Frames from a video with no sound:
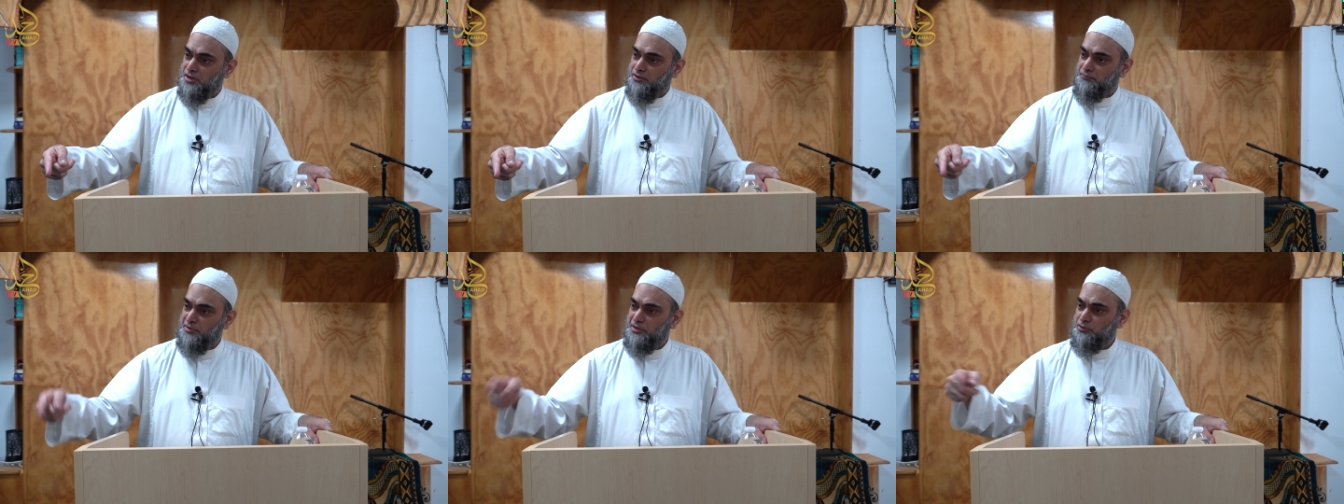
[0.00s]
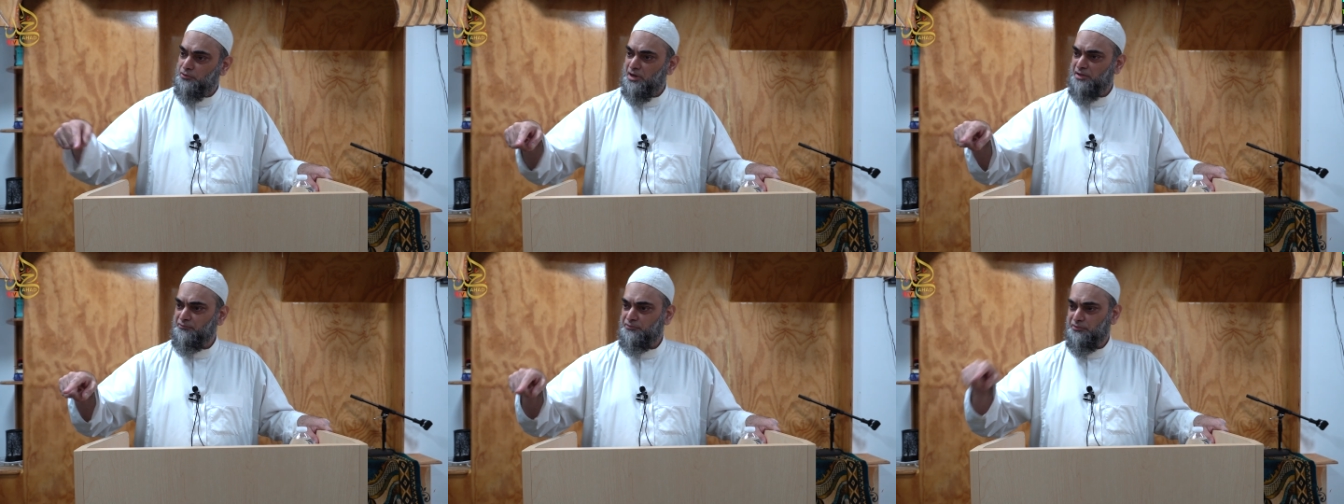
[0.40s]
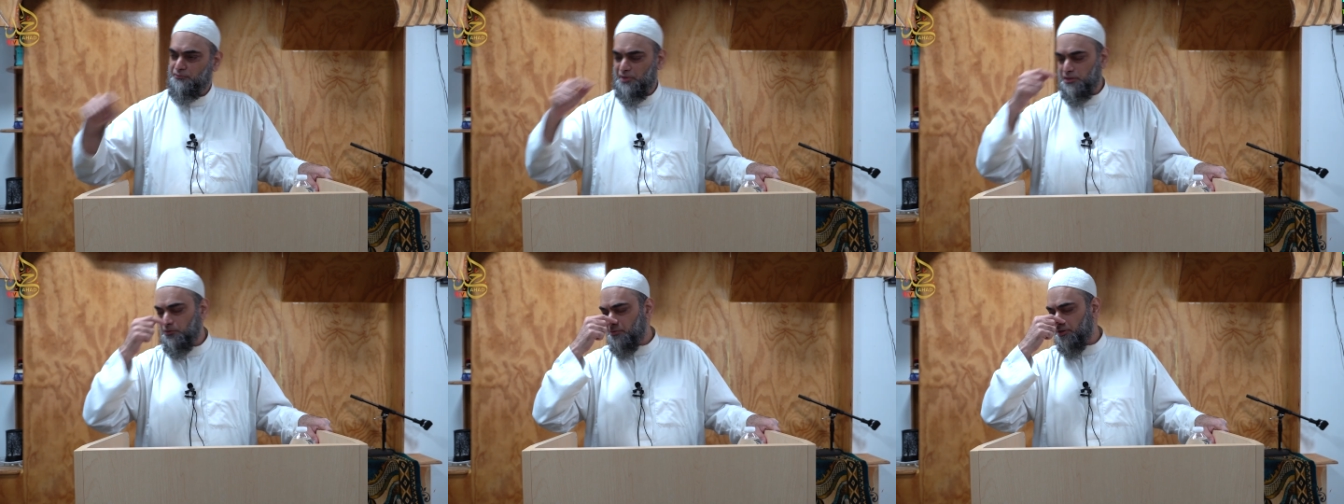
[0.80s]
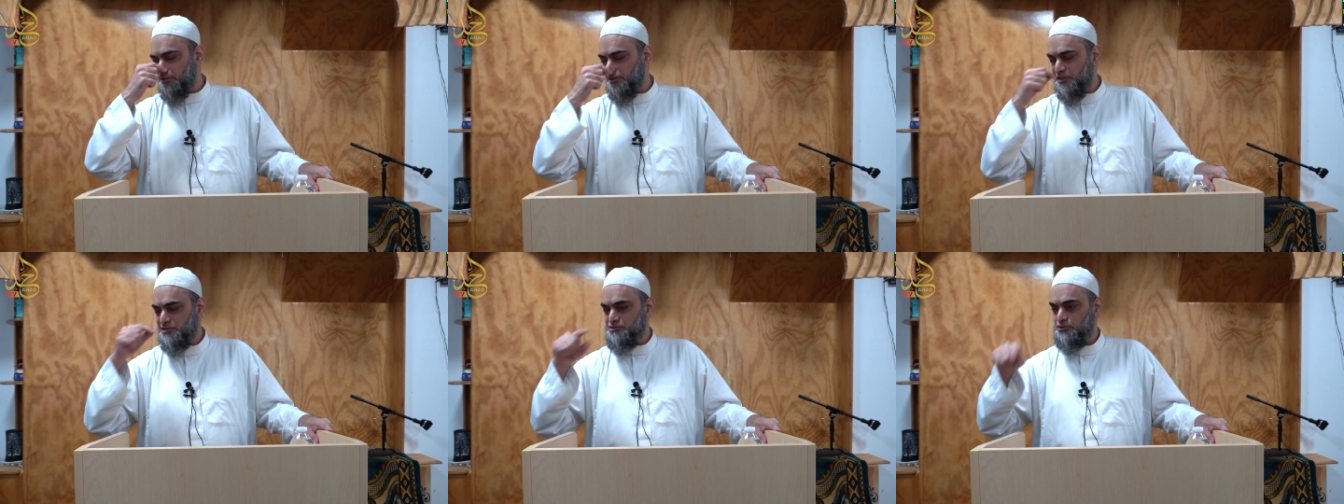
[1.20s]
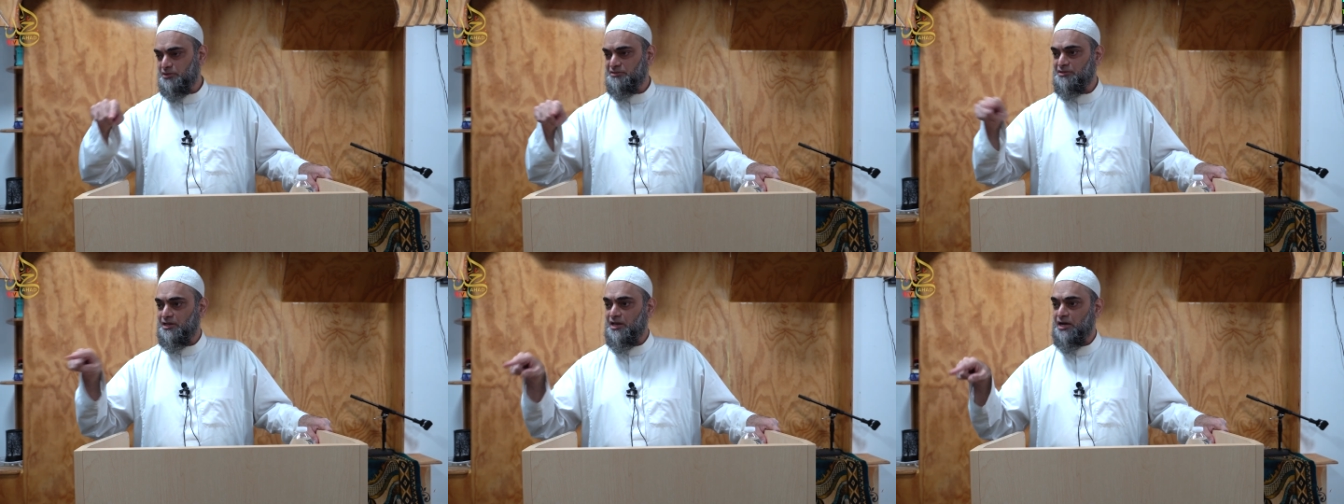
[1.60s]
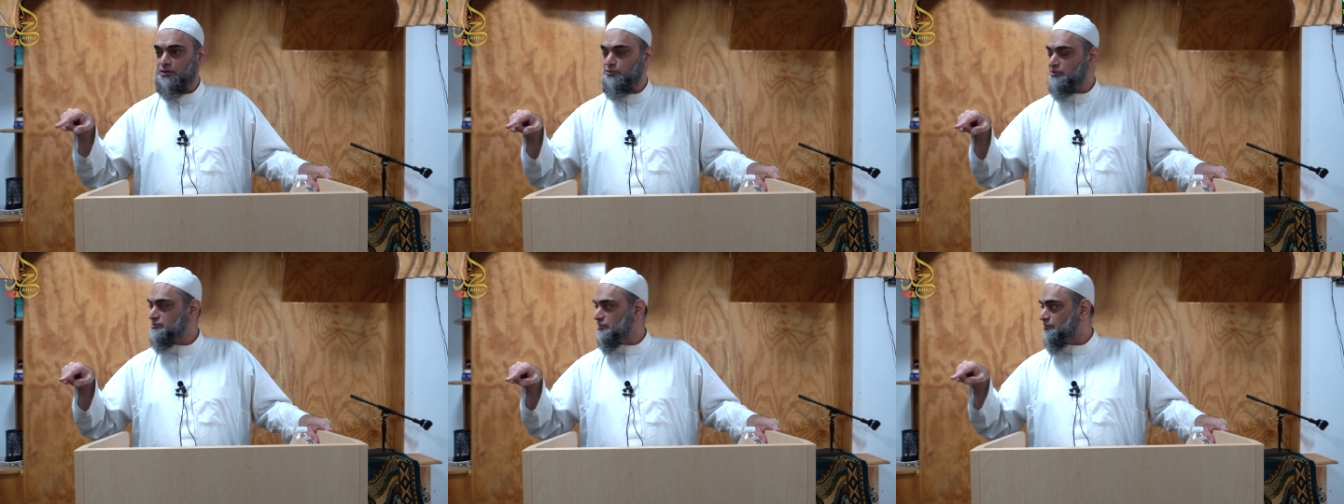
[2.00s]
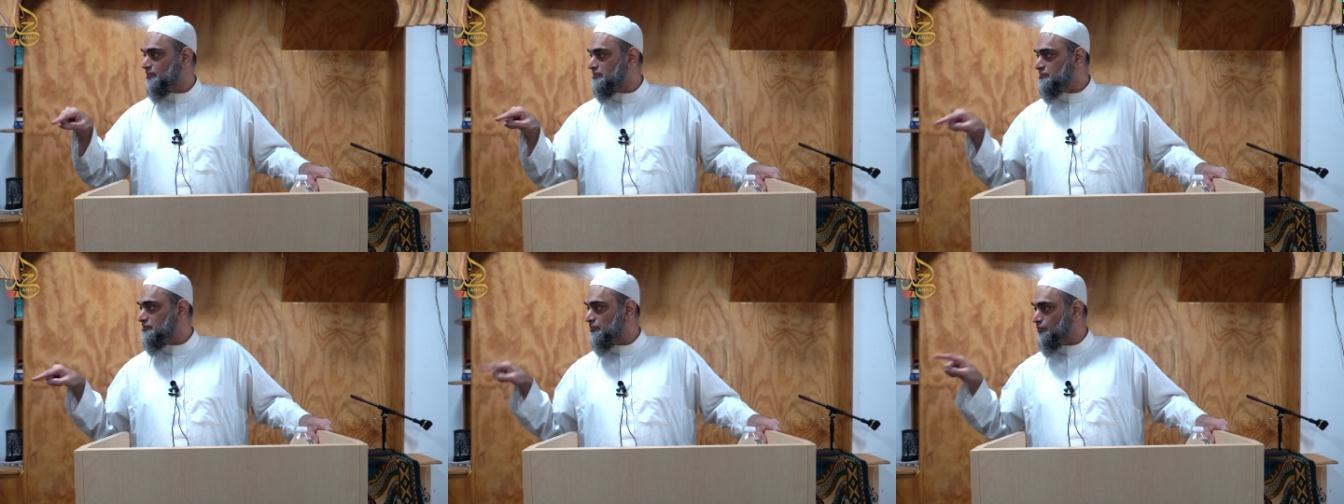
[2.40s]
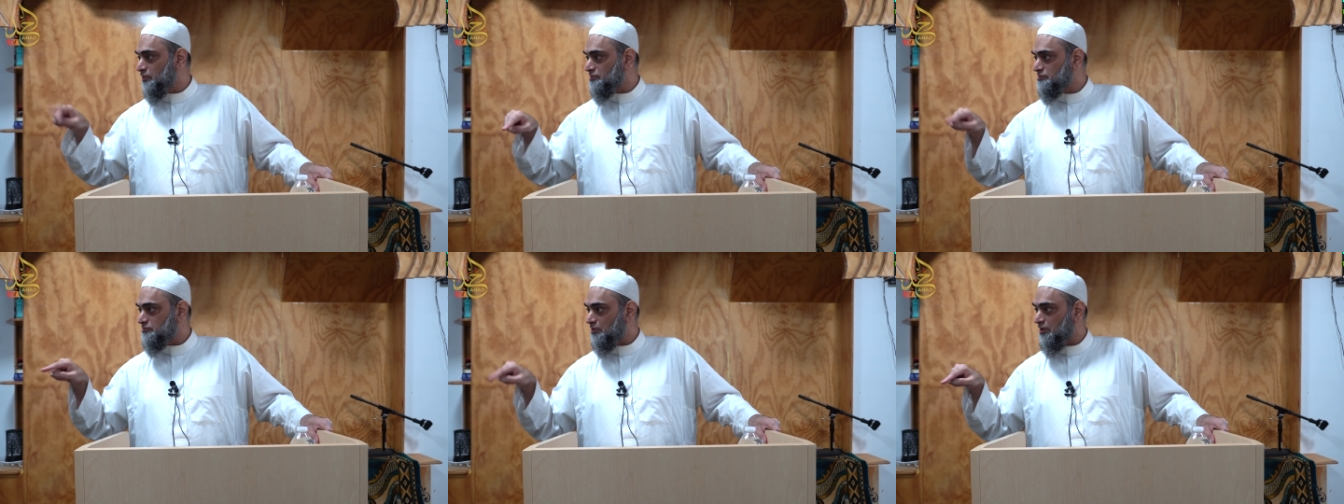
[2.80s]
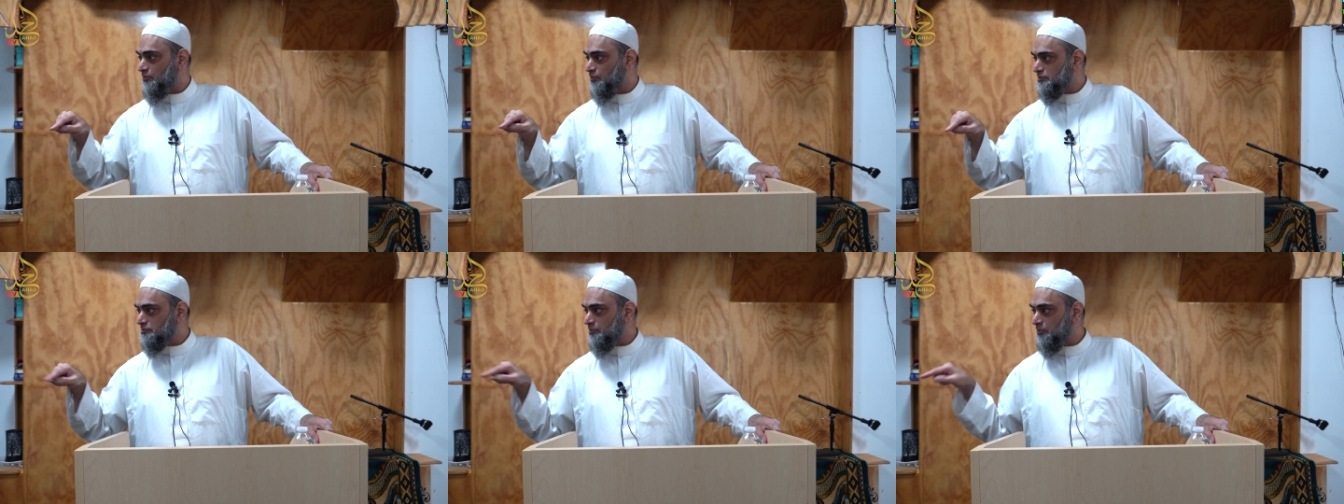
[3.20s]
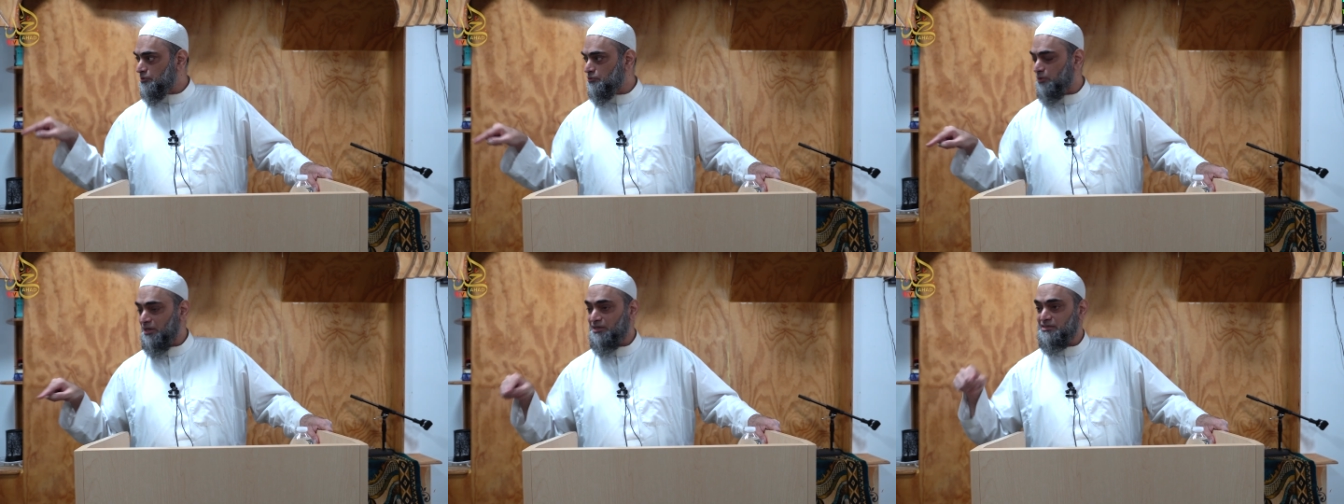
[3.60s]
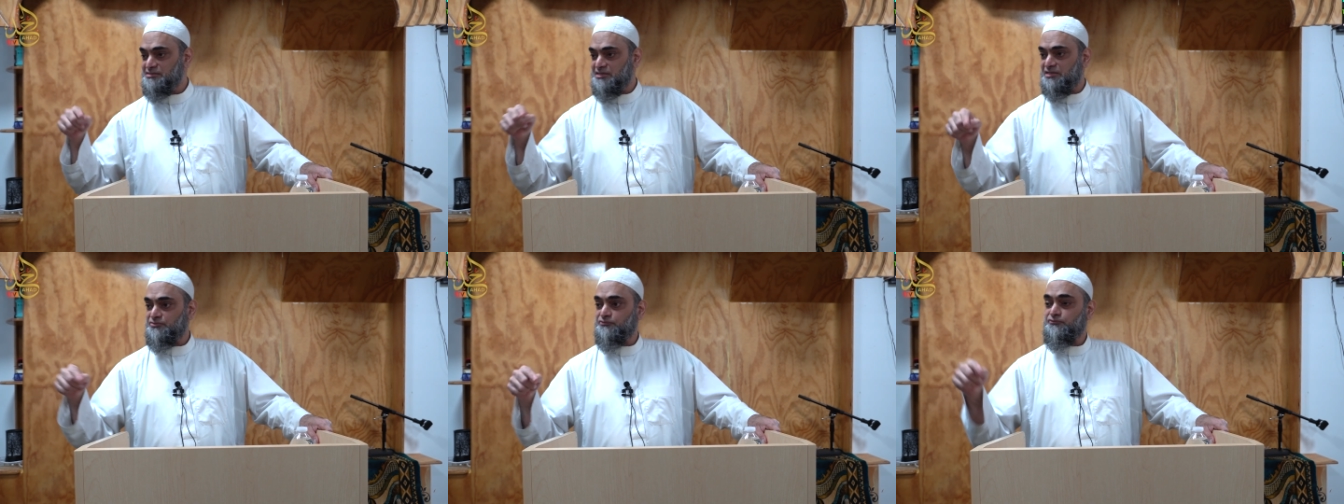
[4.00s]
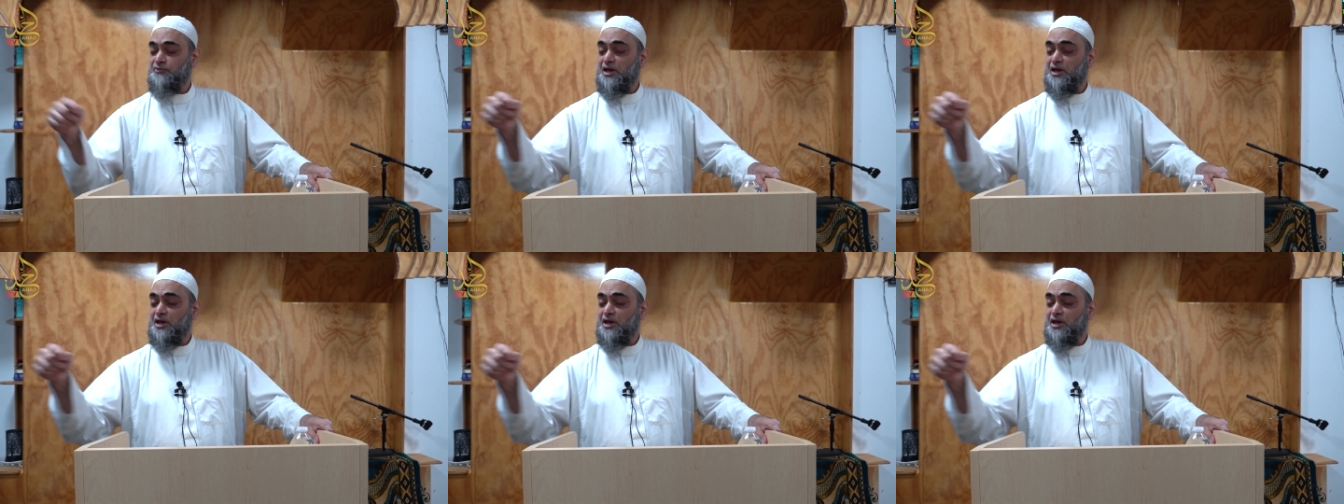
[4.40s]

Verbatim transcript: When you read in Surah Taalaq, verse number 2, Allah says,